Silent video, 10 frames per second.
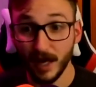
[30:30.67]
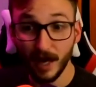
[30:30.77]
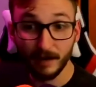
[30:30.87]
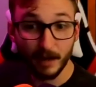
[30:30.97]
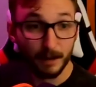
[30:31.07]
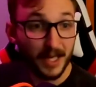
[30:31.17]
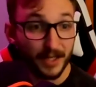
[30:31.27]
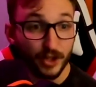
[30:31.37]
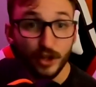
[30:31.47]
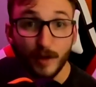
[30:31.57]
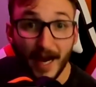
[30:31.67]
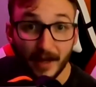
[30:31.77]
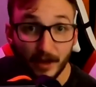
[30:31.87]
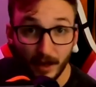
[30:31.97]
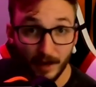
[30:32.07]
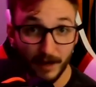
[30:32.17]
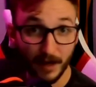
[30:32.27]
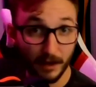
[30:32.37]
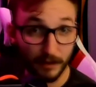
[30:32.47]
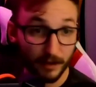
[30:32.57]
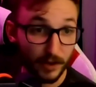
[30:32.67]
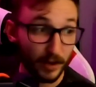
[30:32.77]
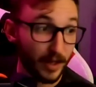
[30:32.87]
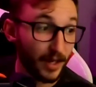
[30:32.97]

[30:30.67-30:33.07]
I've got a PS2 back there that I found at a thrift store.